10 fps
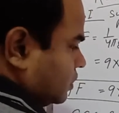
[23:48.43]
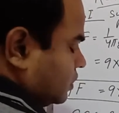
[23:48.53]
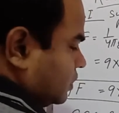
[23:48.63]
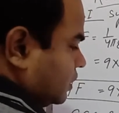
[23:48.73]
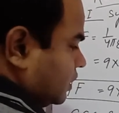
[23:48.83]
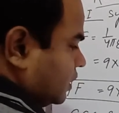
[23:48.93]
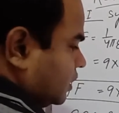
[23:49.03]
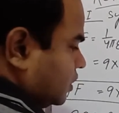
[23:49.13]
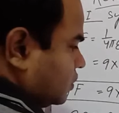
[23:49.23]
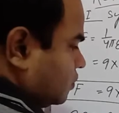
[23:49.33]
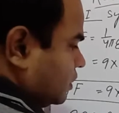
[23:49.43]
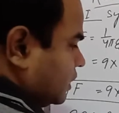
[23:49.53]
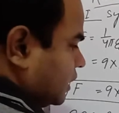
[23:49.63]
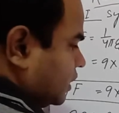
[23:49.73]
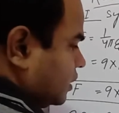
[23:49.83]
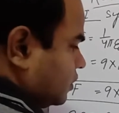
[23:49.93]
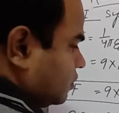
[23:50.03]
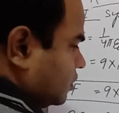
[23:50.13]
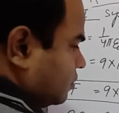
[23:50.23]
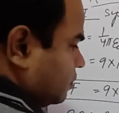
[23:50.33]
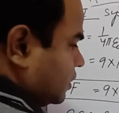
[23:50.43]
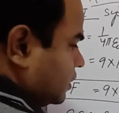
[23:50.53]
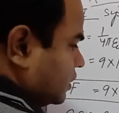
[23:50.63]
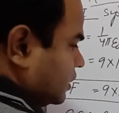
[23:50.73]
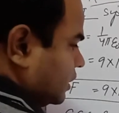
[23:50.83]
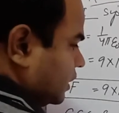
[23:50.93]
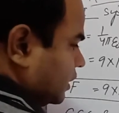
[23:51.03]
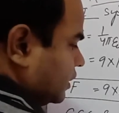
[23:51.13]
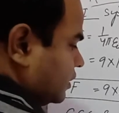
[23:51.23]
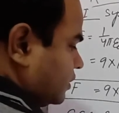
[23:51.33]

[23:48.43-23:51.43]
3 into 10 to the power 9.